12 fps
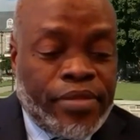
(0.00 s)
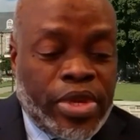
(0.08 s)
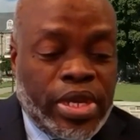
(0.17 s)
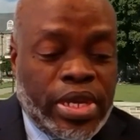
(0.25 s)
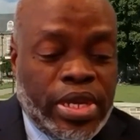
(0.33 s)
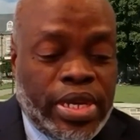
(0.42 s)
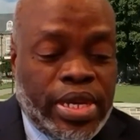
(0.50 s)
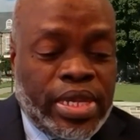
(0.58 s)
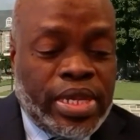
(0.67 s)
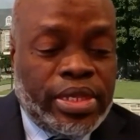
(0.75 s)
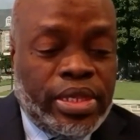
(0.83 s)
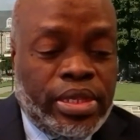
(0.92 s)
here
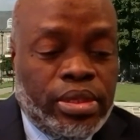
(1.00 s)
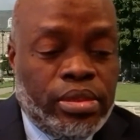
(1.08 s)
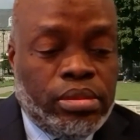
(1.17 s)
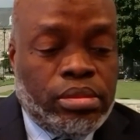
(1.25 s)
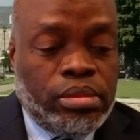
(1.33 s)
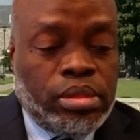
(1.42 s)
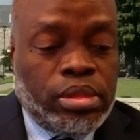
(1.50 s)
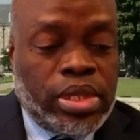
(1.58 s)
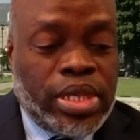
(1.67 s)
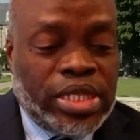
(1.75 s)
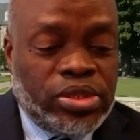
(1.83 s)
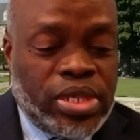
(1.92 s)
at the
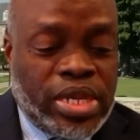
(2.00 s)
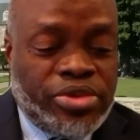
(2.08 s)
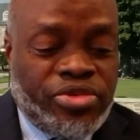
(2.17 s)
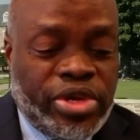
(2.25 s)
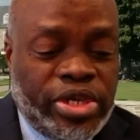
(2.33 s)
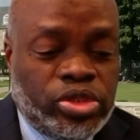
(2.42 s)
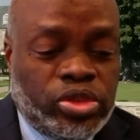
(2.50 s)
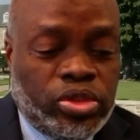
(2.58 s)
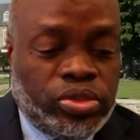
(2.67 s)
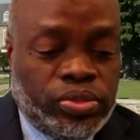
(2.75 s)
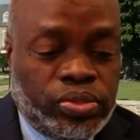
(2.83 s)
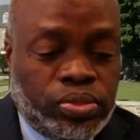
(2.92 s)
National Treasure
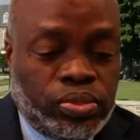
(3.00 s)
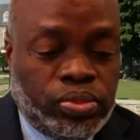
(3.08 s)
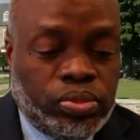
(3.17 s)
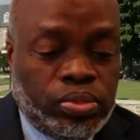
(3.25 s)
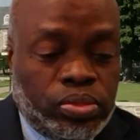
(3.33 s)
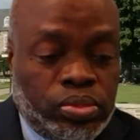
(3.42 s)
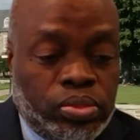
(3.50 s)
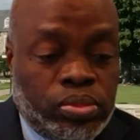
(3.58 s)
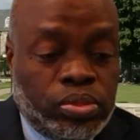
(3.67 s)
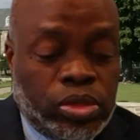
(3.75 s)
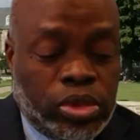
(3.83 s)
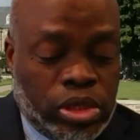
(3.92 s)

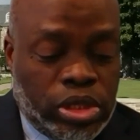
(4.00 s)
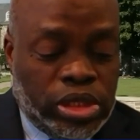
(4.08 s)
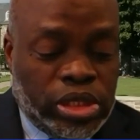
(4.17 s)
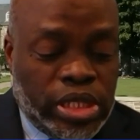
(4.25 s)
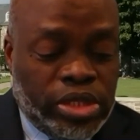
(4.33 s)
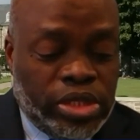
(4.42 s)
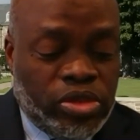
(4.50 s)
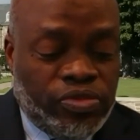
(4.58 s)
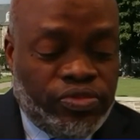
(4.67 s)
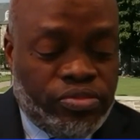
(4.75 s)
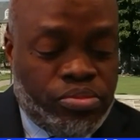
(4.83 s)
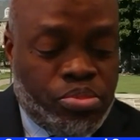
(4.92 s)
in the state
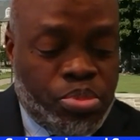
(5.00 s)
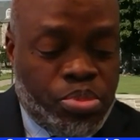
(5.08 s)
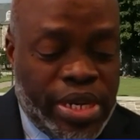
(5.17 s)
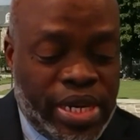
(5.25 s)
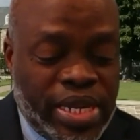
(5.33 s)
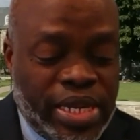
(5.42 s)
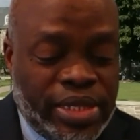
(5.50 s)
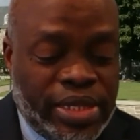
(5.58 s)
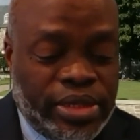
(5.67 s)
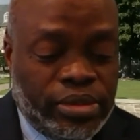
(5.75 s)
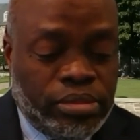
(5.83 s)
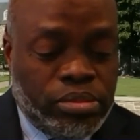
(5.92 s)
of
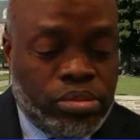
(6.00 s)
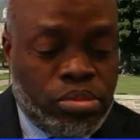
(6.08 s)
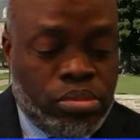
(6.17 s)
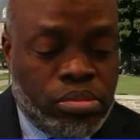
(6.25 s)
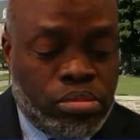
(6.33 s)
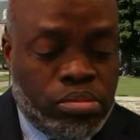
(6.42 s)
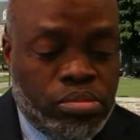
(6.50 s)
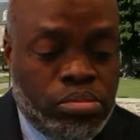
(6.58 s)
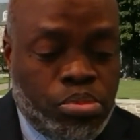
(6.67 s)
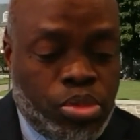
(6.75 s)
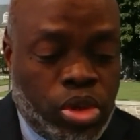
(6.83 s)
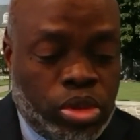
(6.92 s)
Maryland,
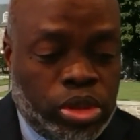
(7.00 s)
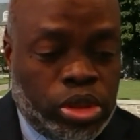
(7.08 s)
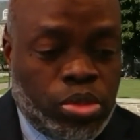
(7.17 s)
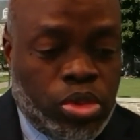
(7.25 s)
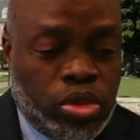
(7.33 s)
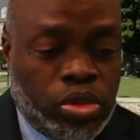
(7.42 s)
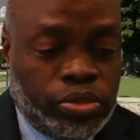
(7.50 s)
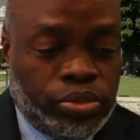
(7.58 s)
Baltimore.